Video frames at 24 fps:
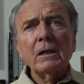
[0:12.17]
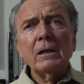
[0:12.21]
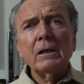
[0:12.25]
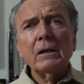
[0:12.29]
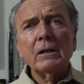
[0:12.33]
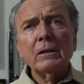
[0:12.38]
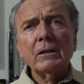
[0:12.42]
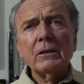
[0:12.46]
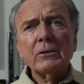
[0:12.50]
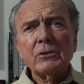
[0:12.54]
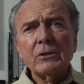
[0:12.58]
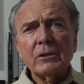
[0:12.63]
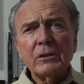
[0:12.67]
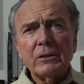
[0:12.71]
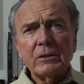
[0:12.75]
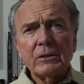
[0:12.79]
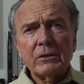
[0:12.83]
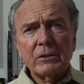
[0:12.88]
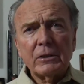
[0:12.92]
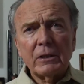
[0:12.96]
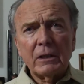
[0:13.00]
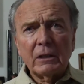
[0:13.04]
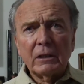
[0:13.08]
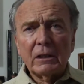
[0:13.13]
This is
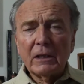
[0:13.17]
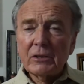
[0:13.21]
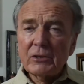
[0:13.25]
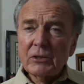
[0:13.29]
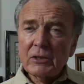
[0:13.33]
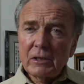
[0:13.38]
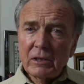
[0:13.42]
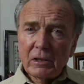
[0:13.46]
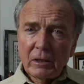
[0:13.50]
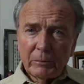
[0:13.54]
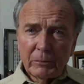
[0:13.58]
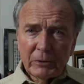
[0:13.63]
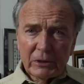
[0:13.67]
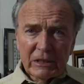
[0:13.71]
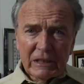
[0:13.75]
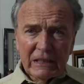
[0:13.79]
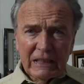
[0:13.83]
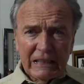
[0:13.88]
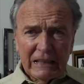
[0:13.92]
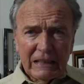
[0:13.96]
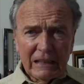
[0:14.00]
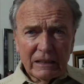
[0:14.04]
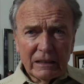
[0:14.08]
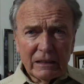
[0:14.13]
lesson number
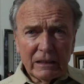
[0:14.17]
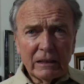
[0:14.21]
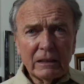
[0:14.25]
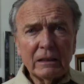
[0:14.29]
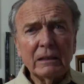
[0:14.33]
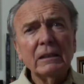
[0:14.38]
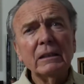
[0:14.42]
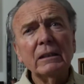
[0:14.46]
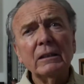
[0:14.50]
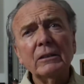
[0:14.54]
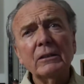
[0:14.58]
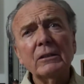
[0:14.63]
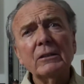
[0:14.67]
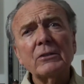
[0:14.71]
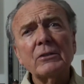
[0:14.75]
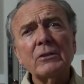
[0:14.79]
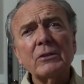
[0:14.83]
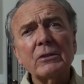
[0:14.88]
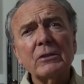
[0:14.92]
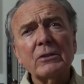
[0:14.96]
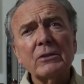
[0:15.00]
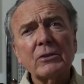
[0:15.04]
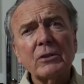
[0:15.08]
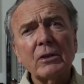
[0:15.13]
10, and this
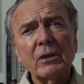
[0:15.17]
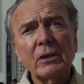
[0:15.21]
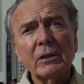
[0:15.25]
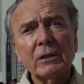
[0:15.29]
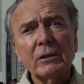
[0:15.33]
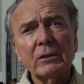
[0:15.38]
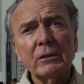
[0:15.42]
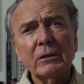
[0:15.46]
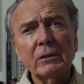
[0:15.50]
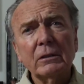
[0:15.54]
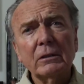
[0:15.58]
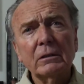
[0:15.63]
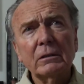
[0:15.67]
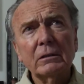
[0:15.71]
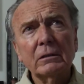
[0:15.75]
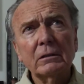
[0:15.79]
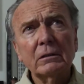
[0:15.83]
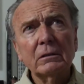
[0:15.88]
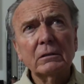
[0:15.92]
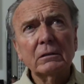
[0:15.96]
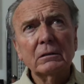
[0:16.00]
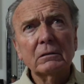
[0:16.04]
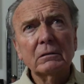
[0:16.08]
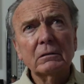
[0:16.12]
is on
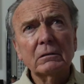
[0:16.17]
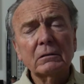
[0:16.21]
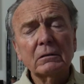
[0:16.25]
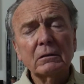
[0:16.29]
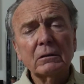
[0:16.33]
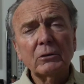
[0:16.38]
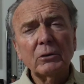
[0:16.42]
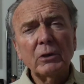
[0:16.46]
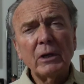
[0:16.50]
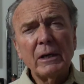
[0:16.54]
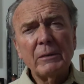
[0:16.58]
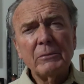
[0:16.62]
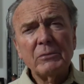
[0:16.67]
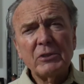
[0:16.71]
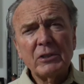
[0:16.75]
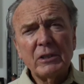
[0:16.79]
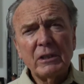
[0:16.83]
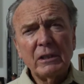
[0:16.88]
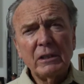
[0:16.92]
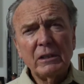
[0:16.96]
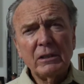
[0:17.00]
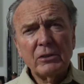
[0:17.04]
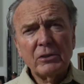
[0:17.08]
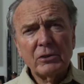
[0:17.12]
crime
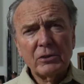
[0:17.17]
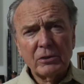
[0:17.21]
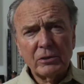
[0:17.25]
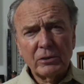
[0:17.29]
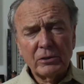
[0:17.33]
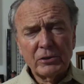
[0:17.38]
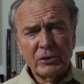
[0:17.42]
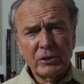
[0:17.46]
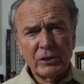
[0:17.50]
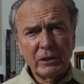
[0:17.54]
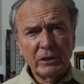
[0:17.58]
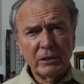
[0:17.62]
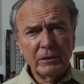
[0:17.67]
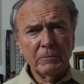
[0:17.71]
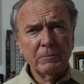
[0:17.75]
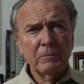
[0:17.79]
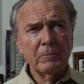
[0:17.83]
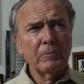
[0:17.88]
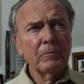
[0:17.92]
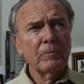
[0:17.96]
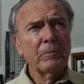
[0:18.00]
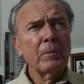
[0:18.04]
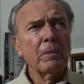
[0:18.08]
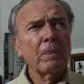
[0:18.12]
scene searching.
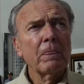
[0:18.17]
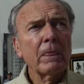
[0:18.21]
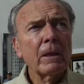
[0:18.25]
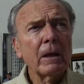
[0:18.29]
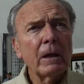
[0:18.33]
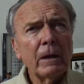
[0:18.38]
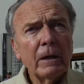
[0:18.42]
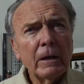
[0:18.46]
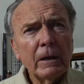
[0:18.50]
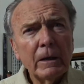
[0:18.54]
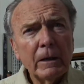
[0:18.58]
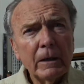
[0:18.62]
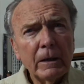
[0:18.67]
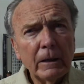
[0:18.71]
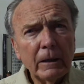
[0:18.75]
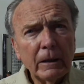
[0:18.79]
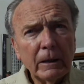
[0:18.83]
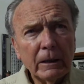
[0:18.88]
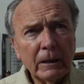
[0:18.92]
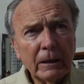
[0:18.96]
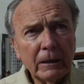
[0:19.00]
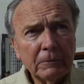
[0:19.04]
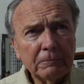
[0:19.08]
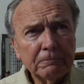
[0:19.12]

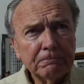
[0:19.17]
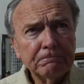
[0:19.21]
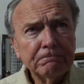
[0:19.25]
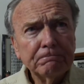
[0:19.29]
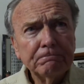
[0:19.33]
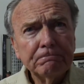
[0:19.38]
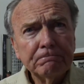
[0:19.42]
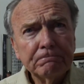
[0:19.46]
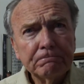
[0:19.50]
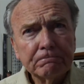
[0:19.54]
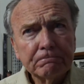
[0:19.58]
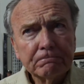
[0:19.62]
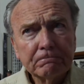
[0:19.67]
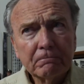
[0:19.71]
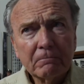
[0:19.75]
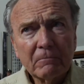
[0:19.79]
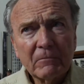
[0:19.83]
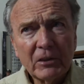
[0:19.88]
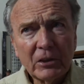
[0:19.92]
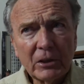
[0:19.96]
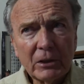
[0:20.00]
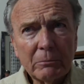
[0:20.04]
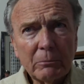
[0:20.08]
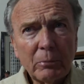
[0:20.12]

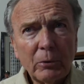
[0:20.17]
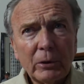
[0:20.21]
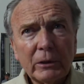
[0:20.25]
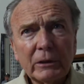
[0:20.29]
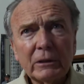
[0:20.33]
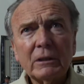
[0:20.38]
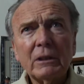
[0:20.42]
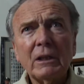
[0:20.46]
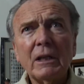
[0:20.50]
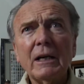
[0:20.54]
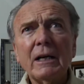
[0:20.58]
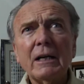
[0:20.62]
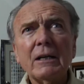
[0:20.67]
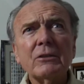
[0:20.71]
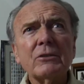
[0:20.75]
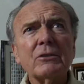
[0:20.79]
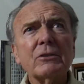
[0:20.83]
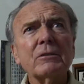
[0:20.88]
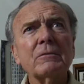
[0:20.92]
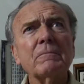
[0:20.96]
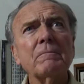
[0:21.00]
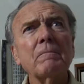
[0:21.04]
Very important class.